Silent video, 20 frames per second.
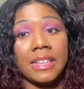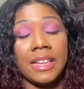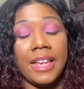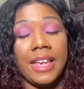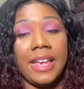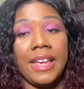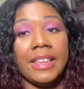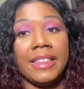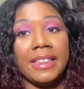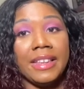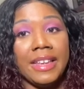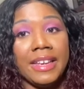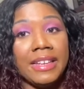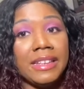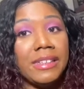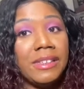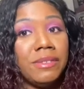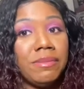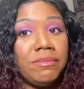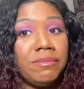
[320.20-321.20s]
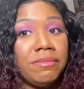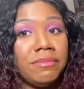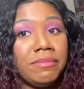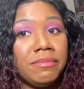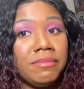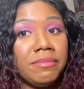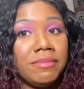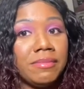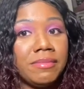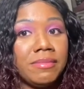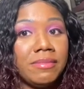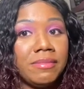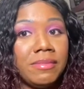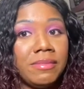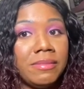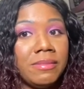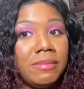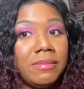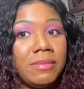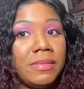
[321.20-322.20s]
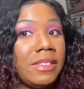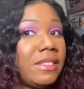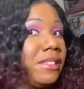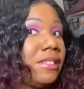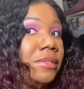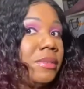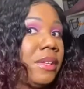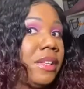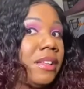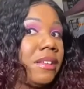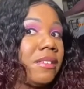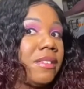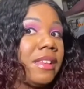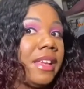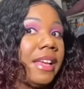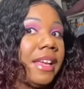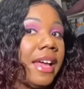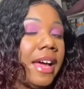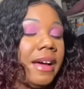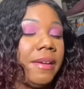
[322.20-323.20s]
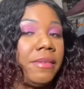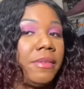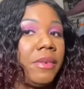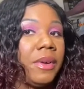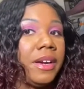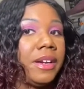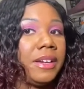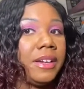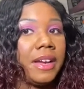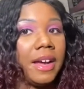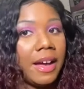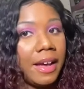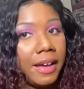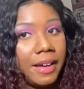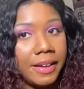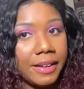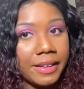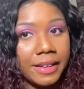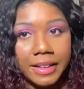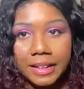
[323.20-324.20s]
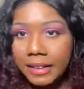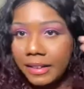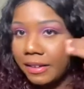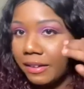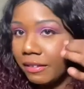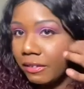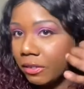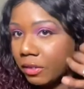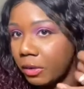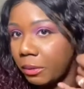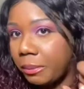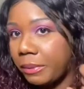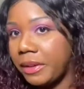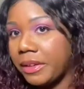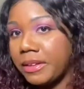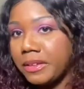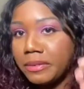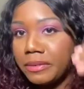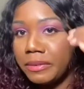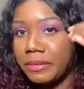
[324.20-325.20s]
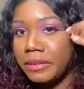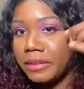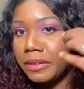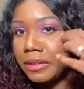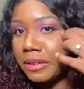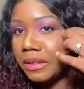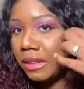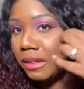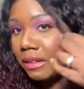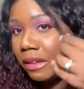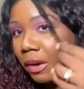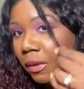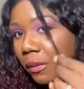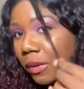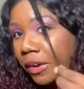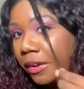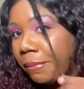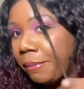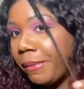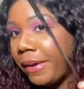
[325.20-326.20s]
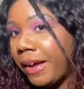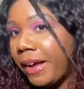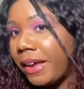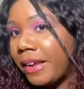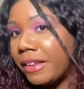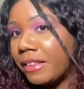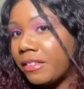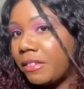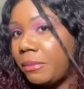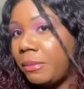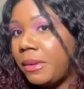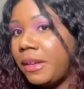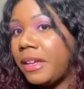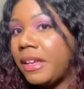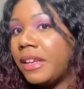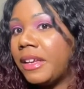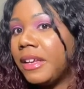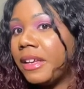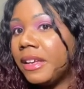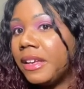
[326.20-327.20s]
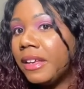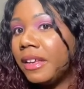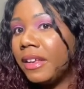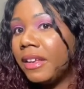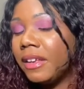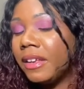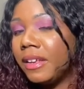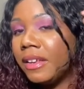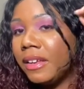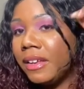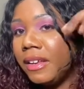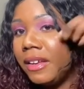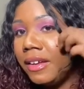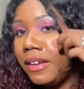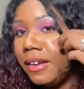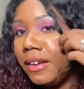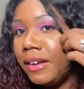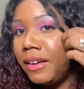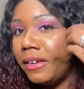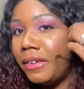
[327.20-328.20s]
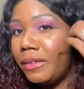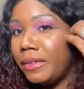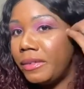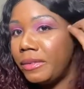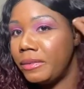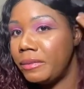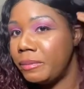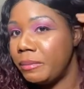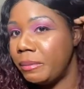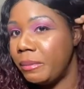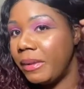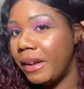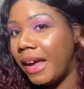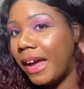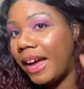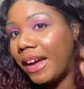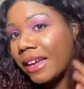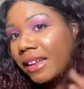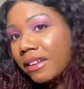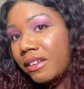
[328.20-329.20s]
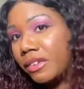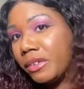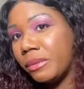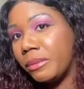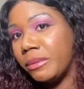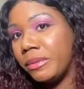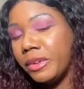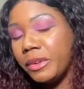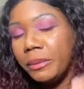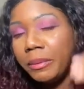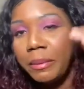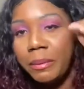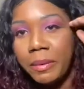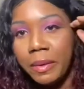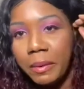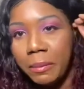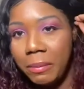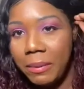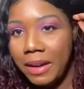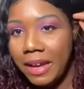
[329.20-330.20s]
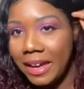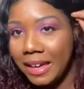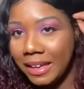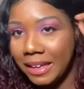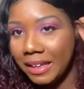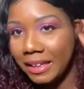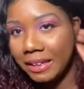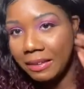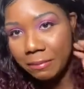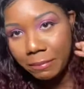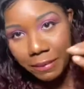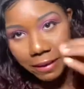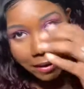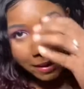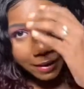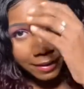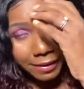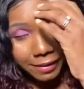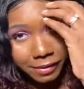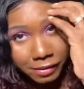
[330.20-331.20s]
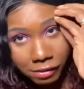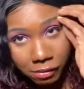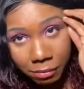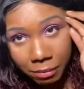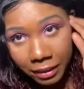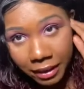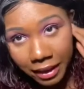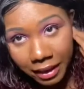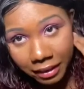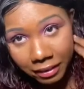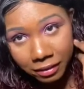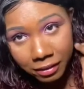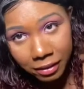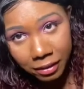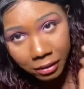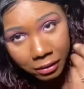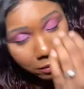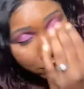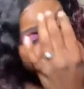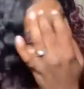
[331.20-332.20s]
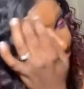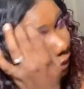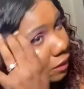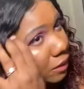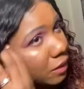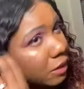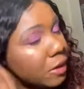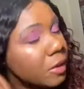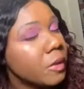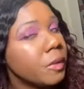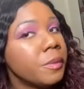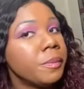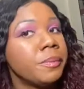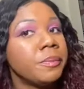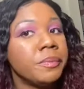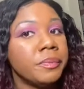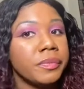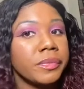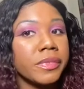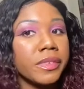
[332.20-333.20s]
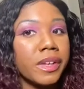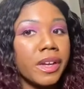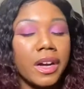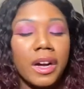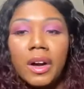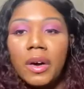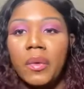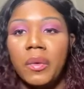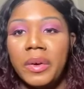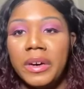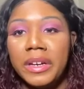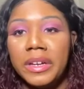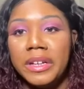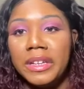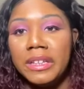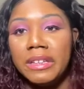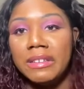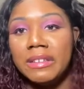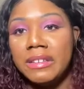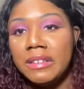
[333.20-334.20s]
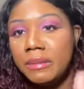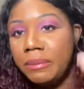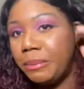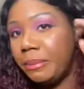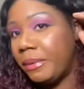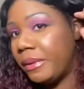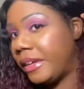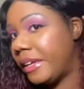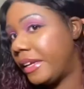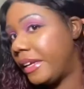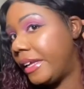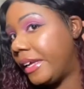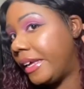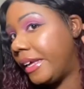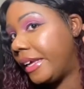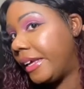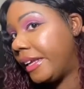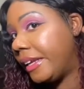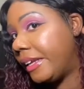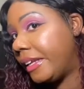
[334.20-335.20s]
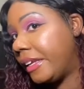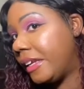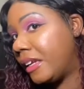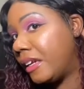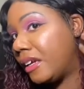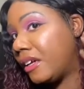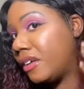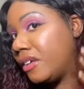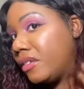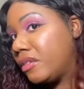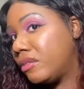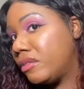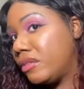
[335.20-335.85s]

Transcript: And then this is what it looks like after I dyed it a little bit, because I wanted mine to be, you know, black, a little bit more black, and my hair is black, so I want it to blend in, you know.